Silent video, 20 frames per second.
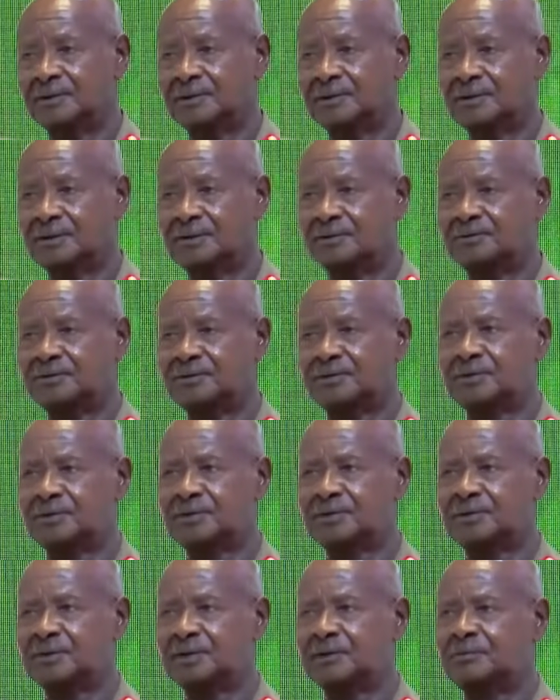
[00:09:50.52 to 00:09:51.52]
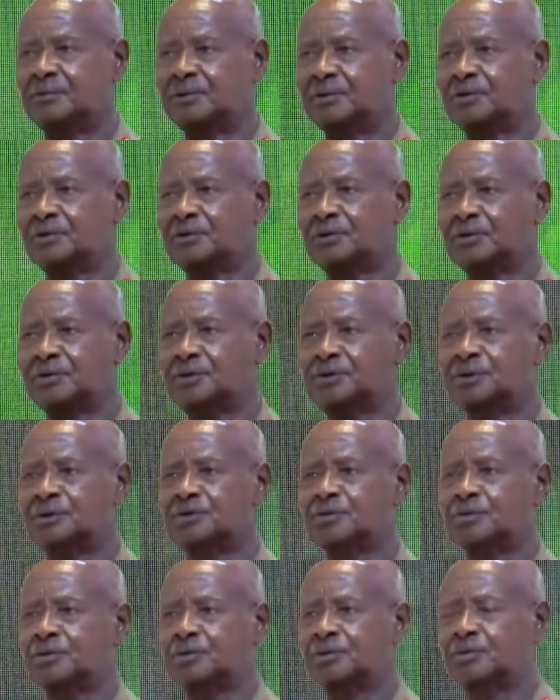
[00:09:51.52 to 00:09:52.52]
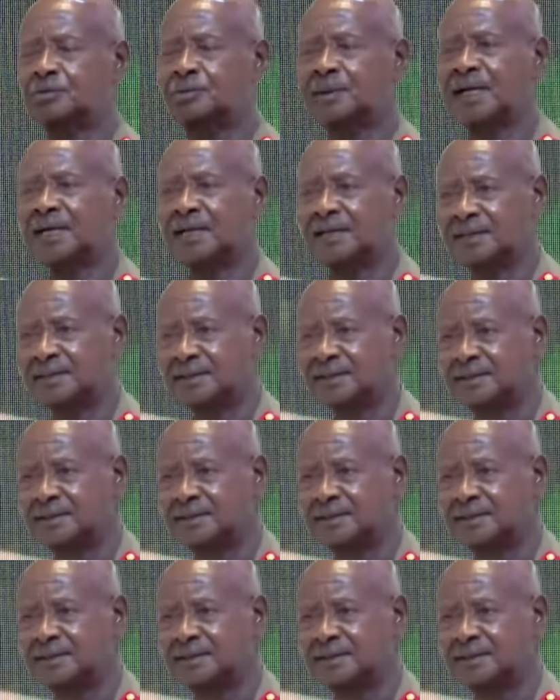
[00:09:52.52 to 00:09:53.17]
of a boy called Rubari,